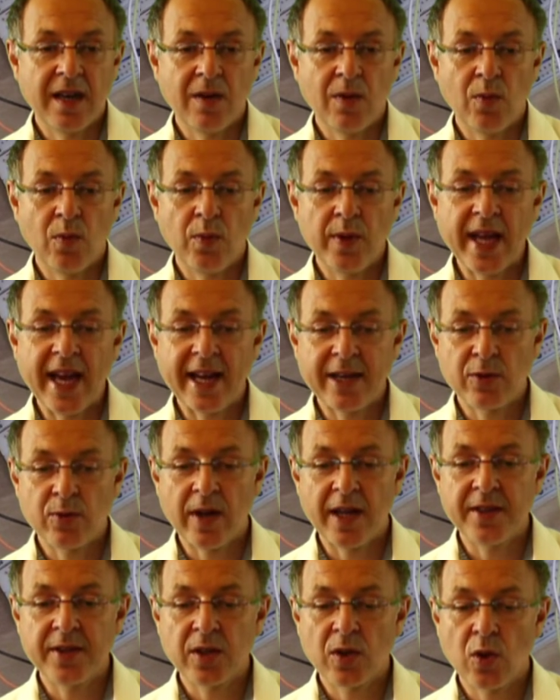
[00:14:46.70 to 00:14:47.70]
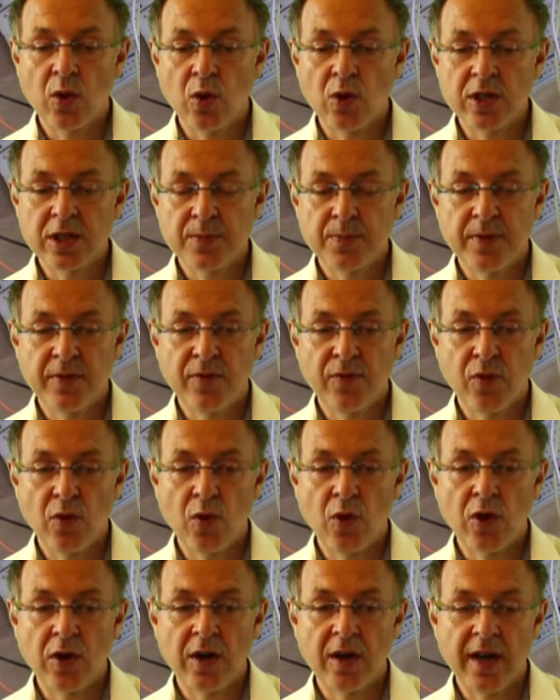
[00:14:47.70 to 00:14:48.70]
we had run the course
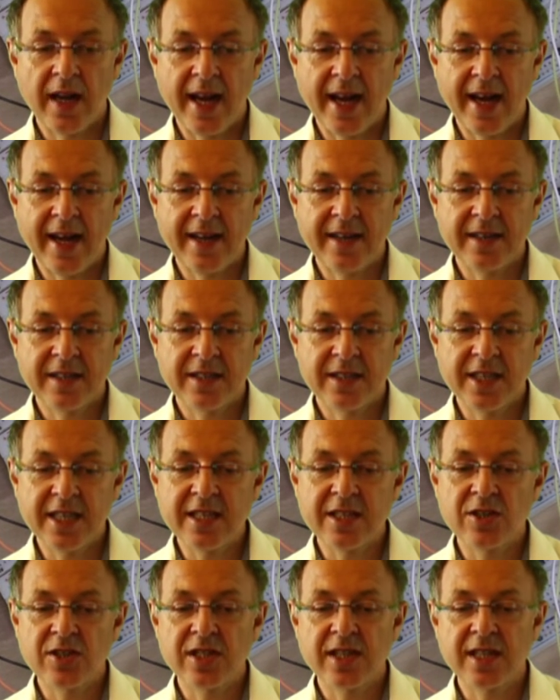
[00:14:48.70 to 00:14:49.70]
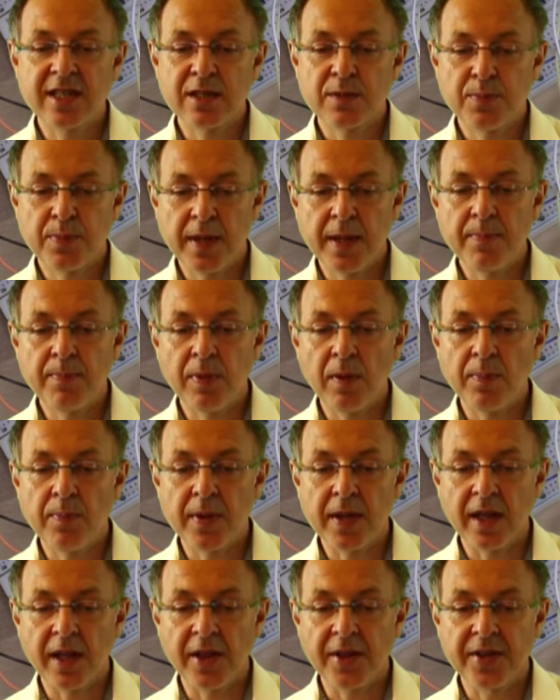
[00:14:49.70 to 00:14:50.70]
before, and these are things people
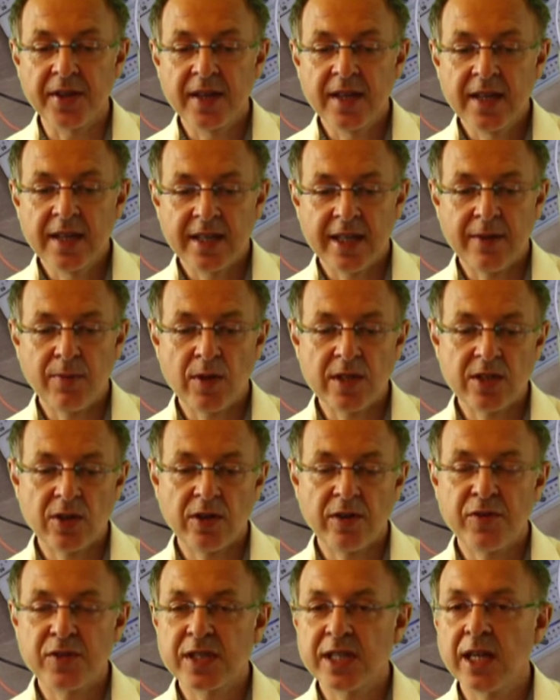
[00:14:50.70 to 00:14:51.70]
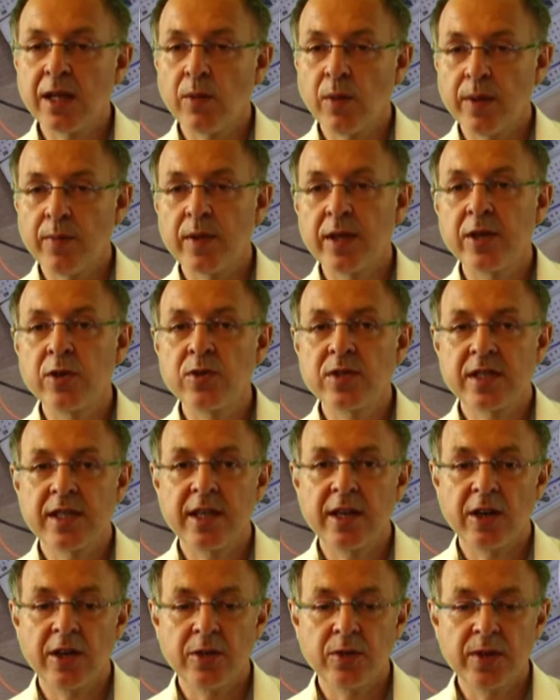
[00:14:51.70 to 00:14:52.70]
build. That was sort of still when we used the
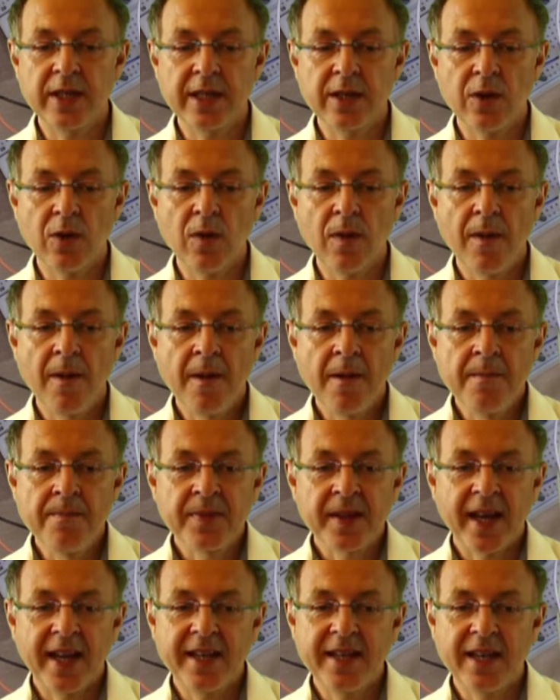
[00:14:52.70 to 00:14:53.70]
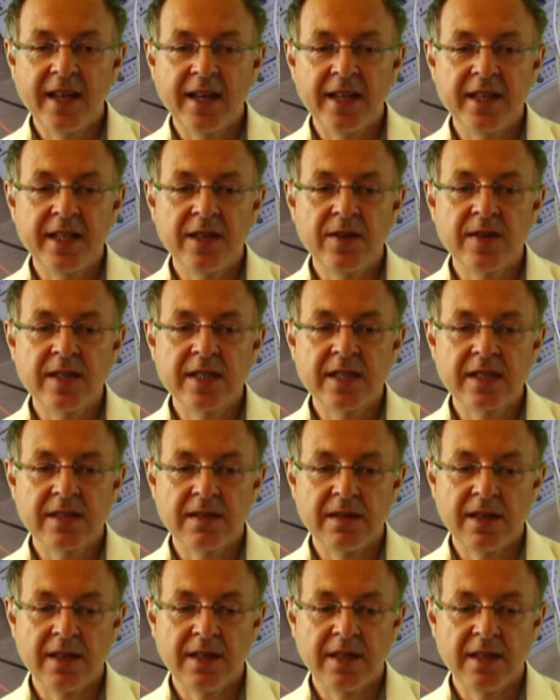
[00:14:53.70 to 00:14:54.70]
Arduino. And the idea is
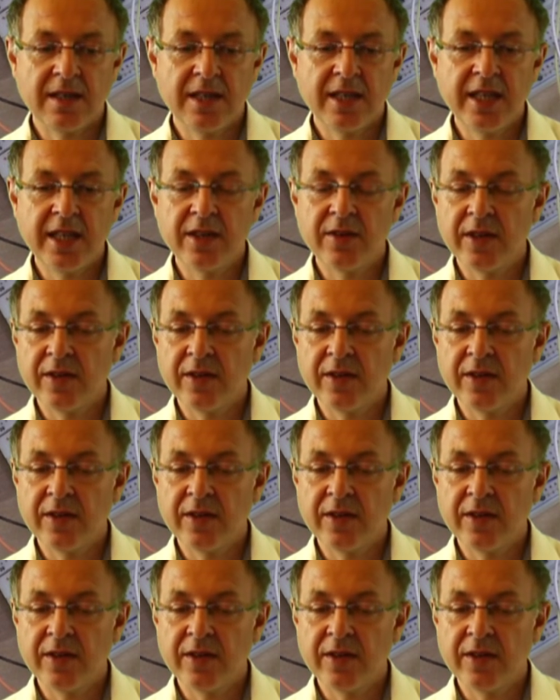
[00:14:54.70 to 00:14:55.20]
here it